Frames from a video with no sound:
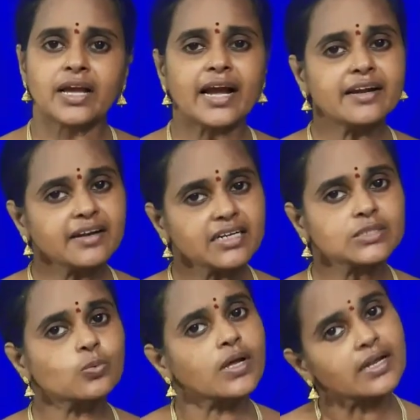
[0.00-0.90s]
and
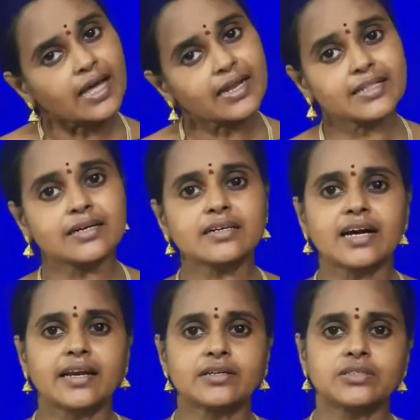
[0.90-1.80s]
reads one another
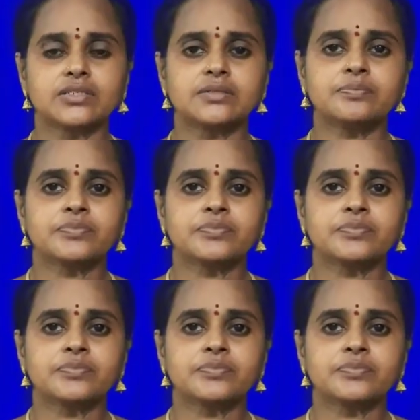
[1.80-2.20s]
character,